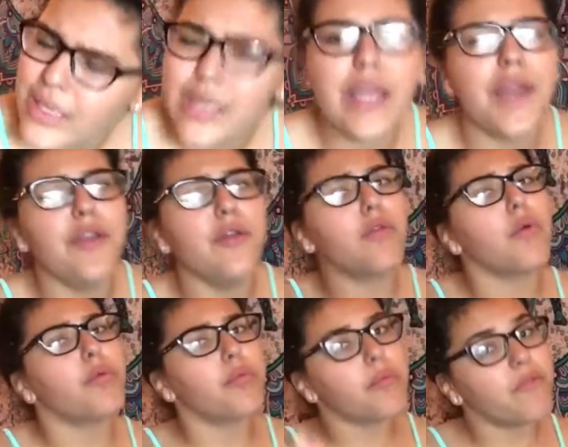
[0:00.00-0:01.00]
can you
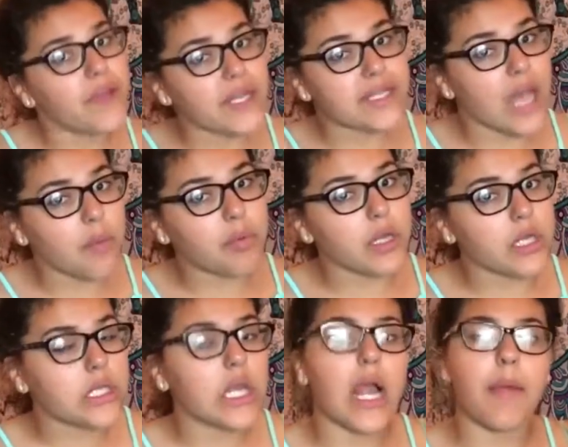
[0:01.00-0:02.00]
fix that,
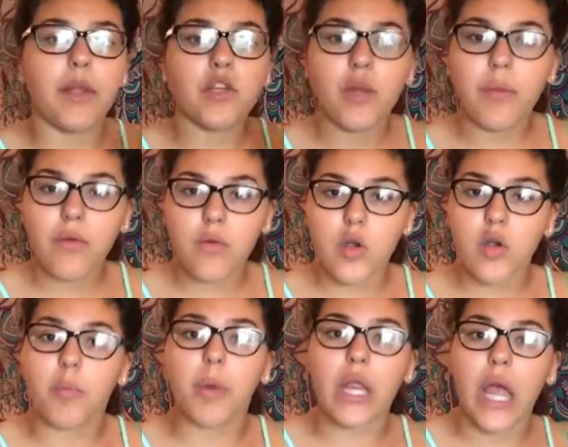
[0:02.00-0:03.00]
please? Like, I'm not trying to be
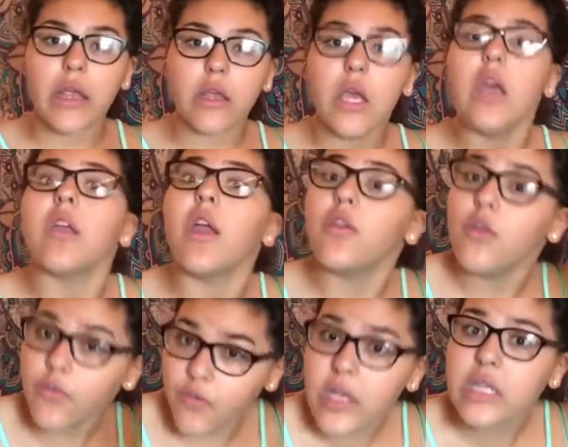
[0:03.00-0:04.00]
rude, but, like, can you
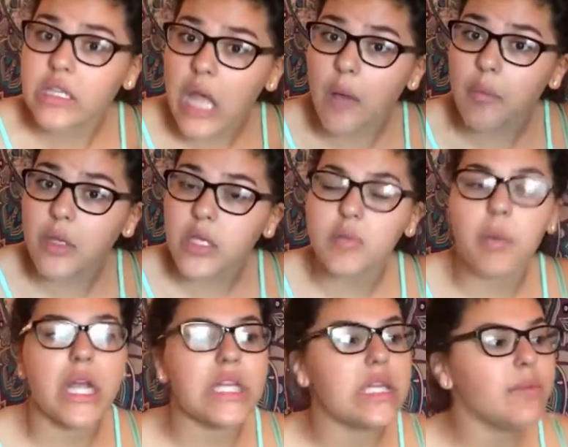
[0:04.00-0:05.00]
fix that, please?
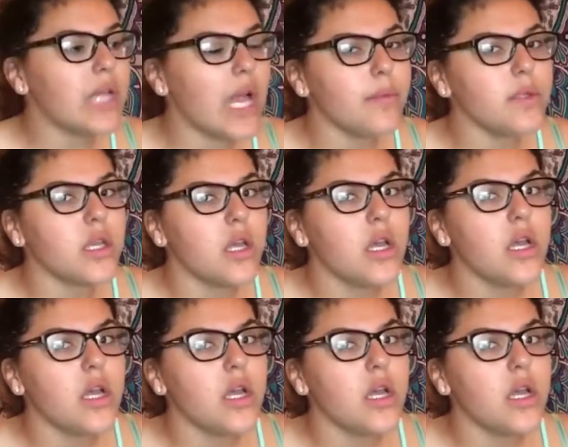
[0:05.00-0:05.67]
Because sometimes